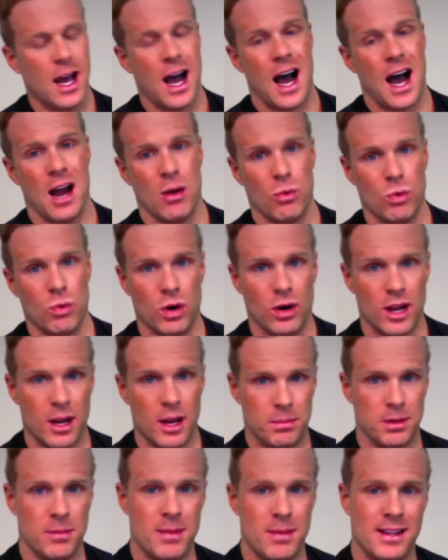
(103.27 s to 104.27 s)
I will
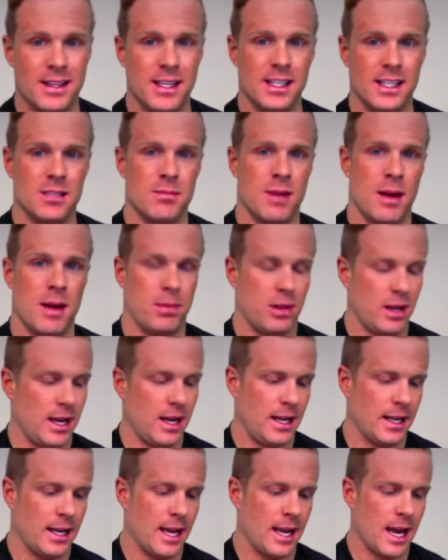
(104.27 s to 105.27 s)
implement these in my
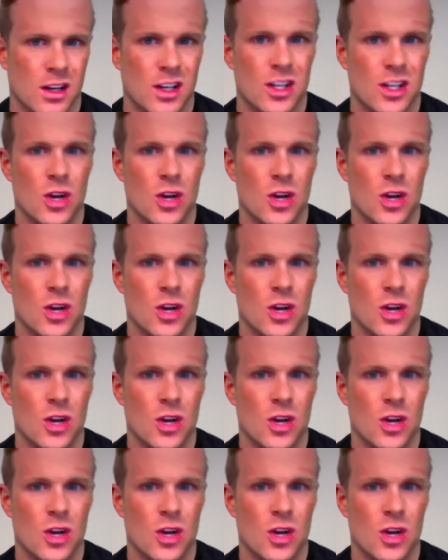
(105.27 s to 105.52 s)
plan again.